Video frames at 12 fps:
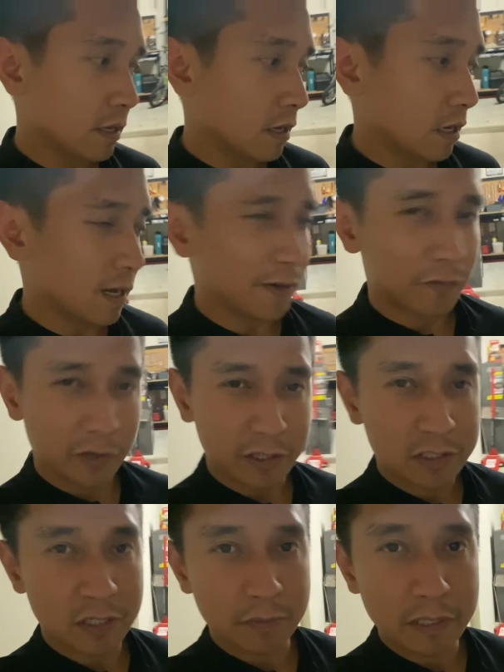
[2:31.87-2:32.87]
I've ridden
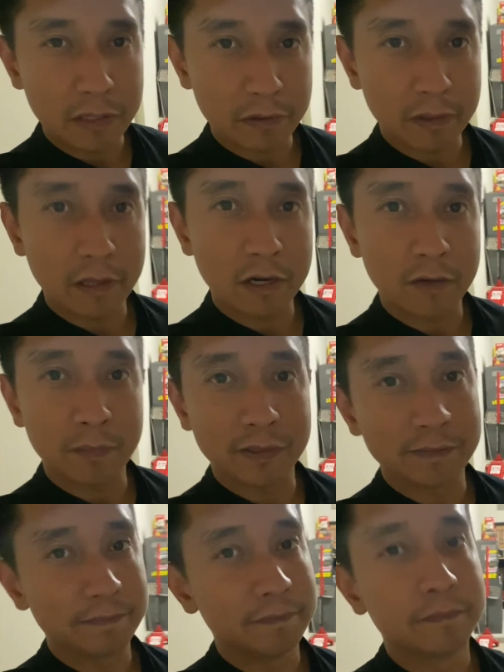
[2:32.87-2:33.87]
some here and there,
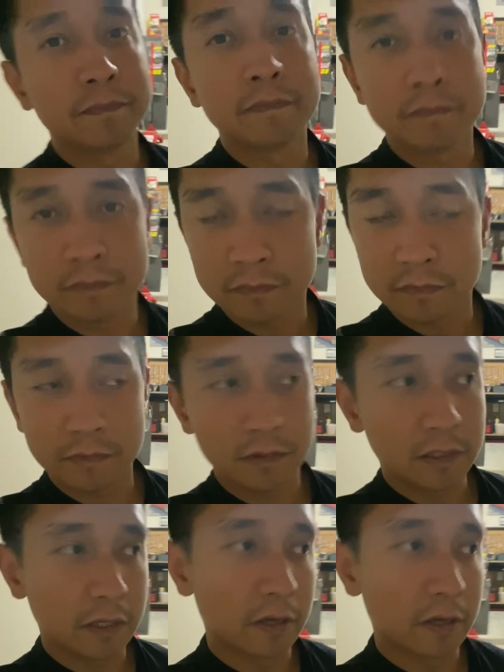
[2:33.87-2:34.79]
but you know,